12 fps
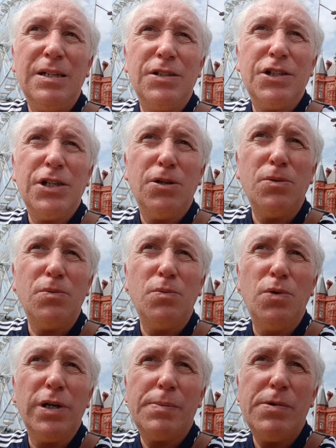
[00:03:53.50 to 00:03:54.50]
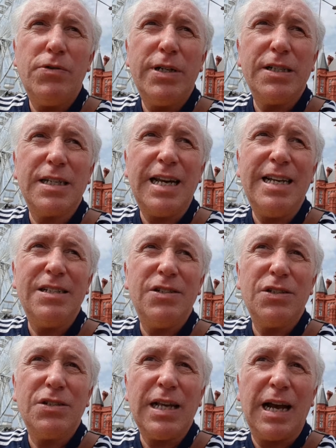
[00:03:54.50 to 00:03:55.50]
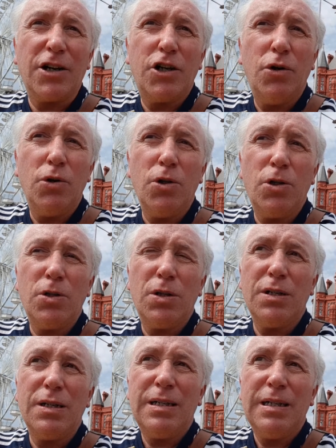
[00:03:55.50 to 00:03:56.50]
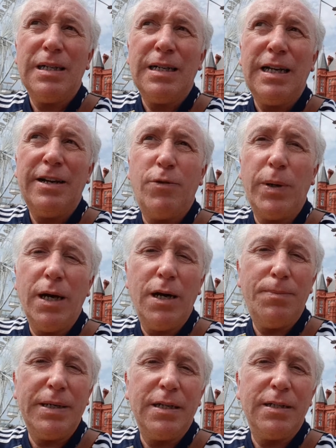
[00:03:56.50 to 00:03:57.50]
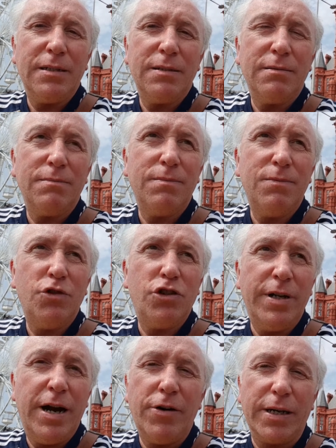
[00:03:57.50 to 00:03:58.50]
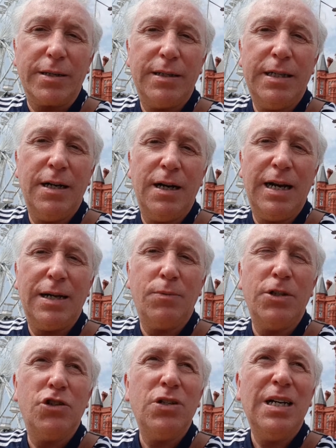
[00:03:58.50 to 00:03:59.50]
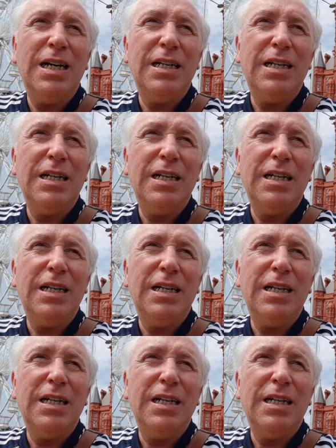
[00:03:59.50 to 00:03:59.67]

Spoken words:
So working with risk is that call. If we are being generic in our language,